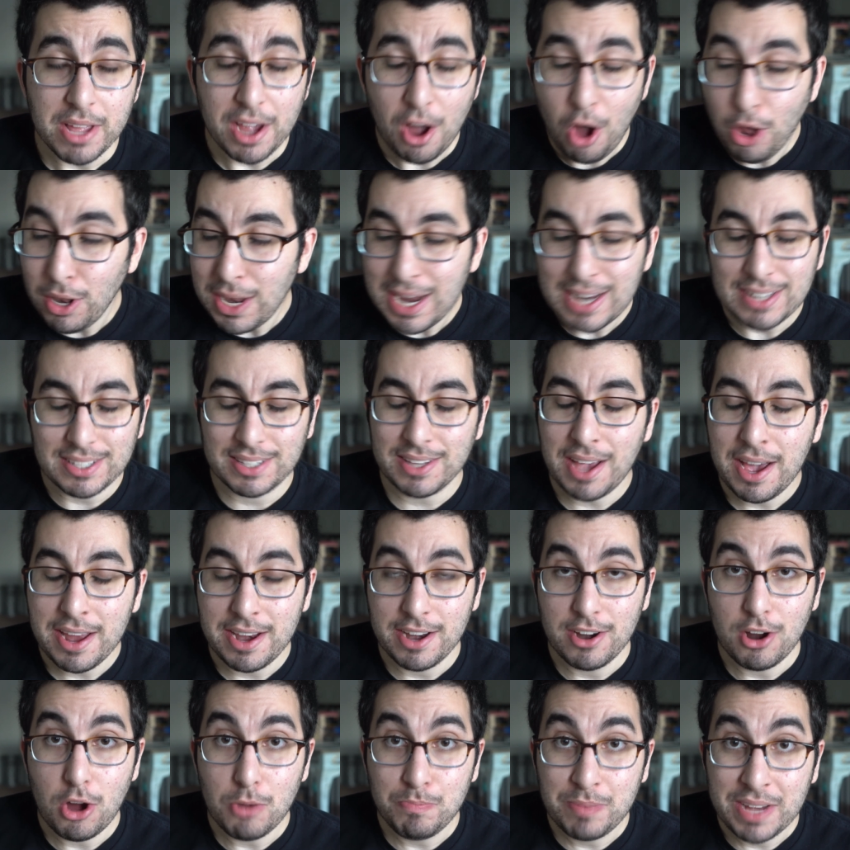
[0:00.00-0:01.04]
All that aside,
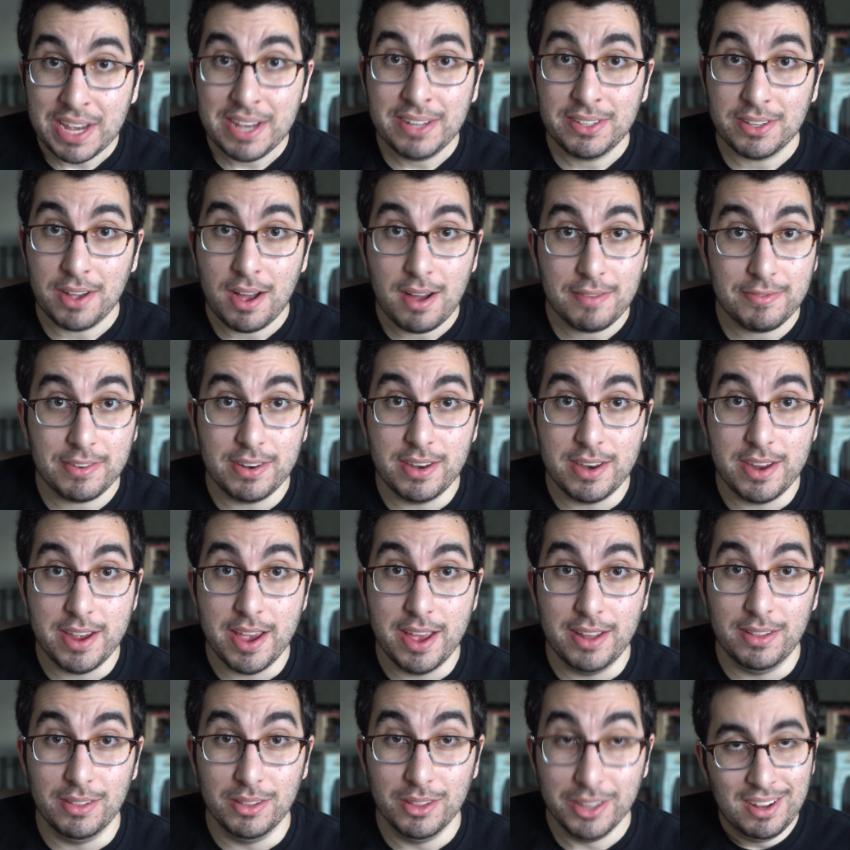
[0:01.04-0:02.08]
it all pays off in the
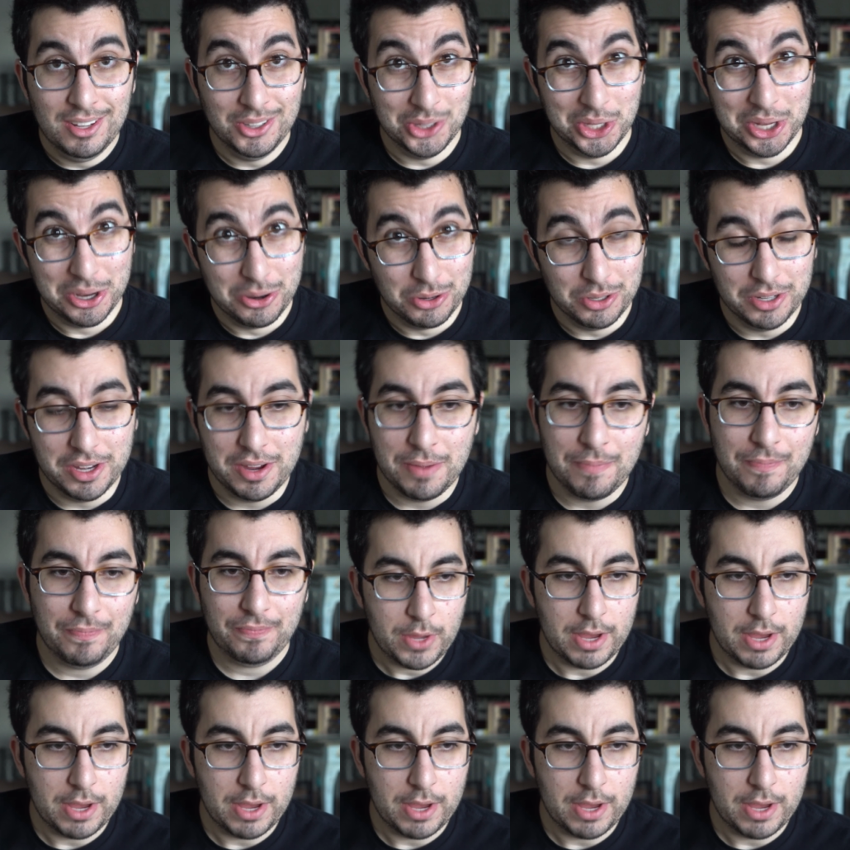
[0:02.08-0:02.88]
end, literally.